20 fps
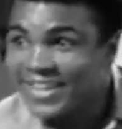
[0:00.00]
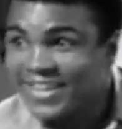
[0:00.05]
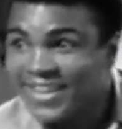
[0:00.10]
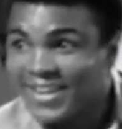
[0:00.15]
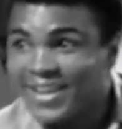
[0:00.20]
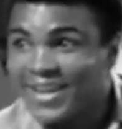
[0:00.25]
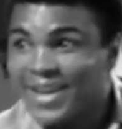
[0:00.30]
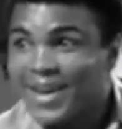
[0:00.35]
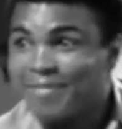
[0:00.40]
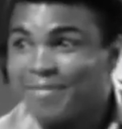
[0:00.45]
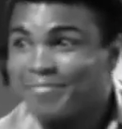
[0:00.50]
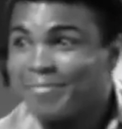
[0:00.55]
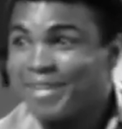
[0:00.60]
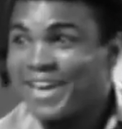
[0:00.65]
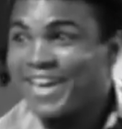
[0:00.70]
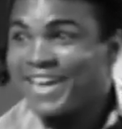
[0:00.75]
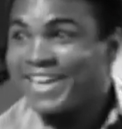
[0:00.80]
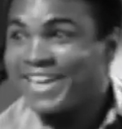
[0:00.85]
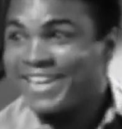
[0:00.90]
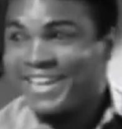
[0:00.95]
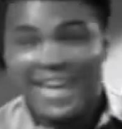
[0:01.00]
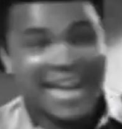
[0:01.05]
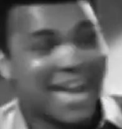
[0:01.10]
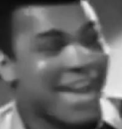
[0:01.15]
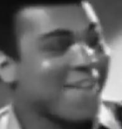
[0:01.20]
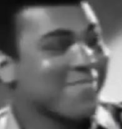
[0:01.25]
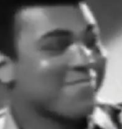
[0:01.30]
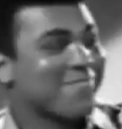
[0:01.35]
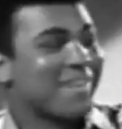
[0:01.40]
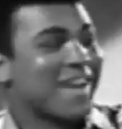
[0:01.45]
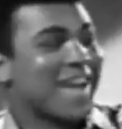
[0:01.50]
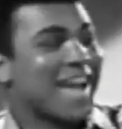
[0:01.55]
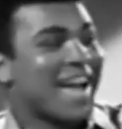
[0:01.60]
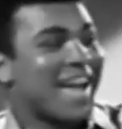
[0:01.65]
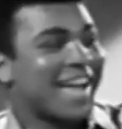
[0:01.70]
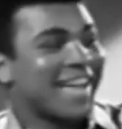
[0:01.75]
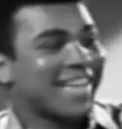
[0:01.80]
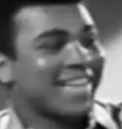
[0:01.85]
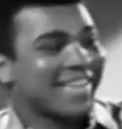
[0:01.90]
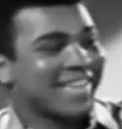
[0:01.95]
here come me, half
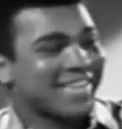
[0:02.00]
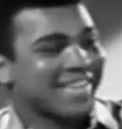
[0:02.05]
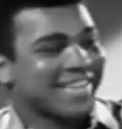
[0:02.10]
black.